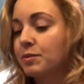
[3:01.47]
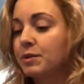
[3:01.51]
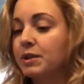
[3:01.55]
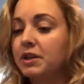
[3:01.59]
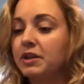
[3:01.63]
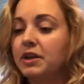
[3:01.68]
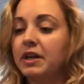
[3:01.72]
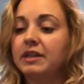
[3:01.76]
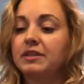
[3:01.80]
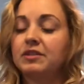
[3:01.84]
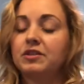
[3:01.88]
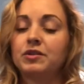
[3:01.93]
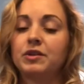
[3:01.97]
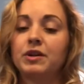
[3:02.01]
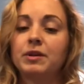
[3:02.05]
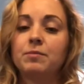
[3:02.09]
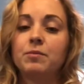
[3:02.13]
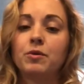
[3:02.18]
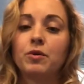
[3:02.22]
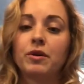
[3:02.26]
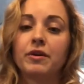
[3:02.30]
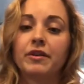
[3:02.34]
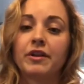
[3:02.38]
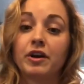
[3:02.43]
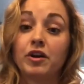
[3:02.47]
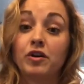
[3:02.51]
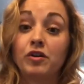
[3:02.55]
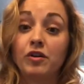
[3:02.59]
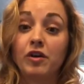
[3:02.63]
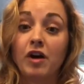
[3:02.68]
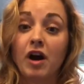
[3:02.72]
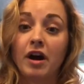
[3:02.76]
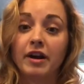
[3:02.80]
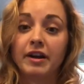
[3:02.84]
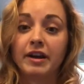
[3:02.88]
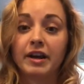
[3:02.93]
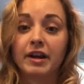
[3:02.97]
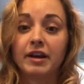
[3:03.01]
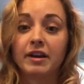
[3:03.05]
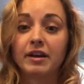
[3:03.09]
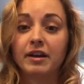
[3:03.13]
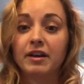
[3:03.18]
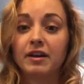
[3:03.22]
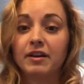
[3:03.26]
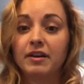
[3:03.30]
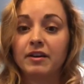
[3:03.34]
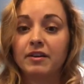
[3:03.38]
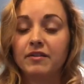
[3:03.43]
when you're entering more of the
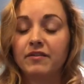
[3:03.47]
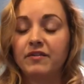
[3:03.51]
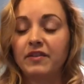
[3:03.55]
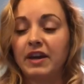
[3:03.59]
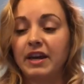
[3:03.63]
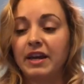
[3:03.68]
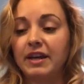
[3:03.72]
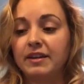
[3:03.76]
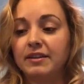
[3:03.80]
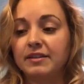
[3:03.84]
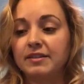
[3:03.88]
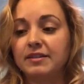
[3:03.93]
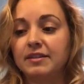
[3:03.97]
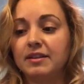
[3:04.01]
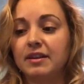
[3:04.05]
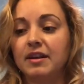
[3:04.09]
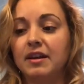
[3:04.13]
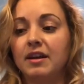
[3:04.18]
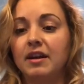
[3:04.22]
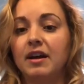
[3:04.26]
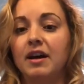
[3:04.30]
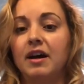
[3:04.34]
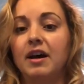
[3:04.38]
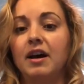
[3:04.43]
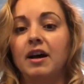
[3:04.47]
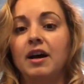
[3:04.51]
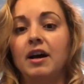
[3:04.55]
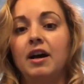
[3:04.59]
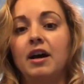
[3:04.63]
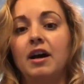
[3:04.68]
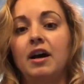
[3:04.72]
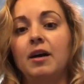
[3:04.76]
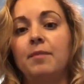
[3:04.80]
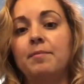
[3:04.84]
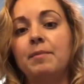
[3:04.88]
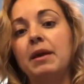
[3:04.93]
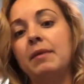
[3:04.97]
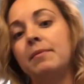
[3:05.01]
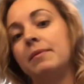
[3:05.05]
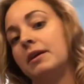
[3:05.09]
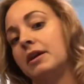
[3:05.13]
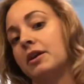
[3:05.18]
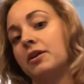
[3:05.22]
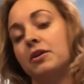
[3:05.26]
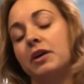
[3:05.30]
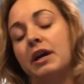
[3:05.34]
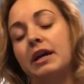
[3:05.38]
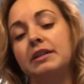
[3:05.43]
chronic phase. Maybe
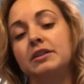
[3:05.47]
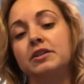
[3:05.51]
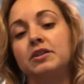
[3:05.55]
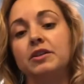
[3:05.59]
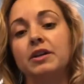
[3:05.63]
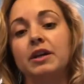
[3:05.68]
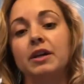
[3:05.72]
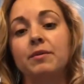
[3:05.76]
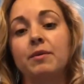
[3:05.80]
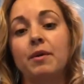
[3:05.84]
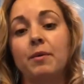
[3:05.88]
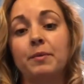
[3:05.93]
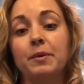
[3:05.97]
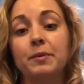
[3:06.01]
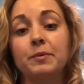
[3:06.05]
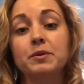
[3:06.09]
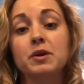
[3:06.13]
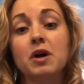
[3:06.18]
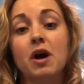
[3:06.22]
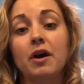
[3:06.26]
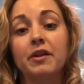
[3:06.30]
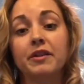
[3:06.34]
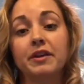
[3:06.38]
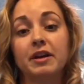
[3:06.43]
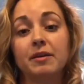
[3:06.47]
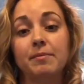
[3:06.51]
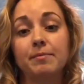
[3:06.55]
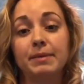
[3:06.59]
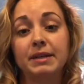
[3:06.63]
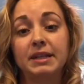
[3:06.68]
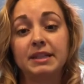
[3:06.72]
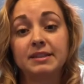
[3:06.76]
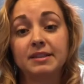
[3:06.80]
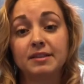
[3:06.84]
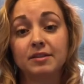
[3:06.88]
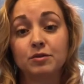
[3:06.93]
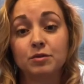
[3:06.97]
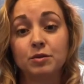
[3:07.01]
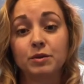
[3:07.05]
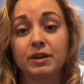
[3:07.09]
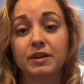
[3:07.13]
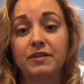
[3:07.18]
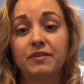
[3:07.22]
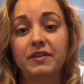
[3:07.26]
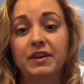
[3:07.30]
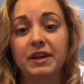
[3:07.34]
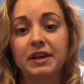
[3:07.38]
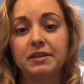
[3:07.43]
you're entering what we would call the
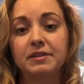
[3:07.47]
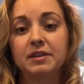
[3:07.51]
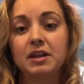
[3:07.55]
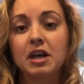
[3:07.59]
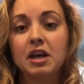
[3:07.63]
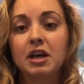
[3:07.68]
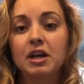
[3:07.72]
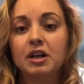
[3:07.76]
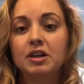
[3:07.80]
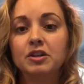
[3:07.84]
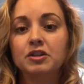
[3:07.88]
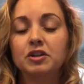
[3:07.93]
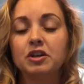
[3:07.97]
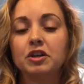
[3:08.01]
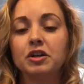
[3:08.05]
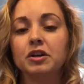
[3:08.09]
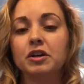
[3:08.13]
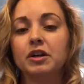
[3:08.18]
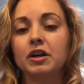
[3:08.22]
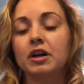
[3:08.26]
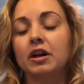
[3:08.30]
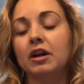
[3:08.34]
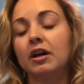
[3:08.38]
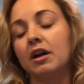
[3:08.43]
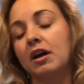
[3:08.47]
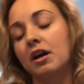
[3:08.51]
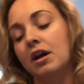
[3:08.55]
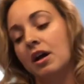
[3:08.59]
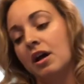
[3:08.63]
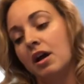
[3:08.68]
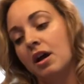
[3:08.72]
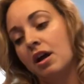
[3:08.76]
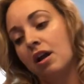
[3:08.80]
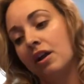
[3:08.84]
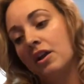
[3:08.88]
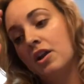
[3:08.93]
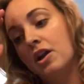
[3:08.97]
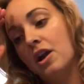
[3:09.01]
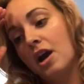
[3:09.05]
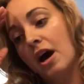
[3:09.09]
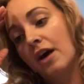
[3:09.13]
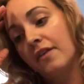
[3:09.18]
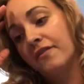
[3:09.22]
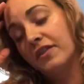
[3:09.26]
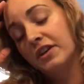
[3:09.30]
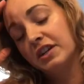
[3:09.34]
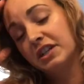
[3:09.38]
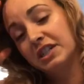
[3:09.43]
compensatory phase. So you're
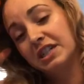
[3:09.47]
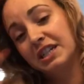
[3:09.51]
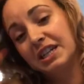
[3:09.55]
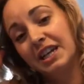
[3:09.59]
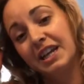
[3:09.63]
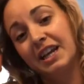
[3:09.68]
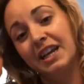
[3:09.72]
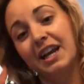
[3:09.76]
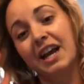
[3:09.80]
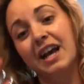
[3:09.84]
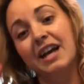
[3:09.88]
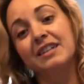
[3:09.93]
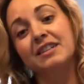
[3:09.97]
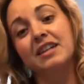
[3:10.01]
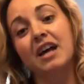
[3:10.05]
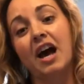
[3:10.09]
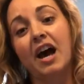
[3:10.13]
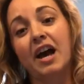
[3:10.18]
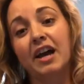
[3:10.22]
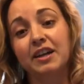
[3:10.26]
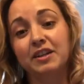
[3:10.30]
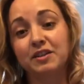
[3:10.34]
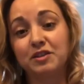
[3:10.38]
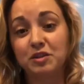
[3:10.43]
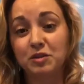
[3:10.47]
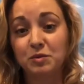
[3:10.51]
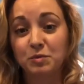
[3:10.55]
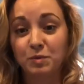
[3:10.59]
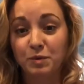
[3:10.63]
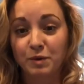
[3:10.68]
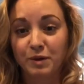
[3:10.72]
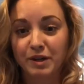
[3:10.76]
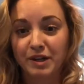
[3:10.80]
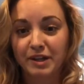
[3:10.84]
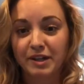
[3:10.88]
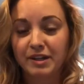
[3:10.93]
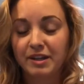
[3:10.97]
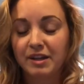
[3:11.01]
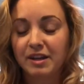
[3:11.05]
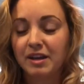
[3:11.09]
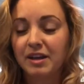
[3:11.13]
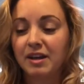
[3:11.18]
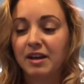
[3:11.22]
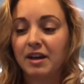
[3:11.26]
not functioning as high as you would.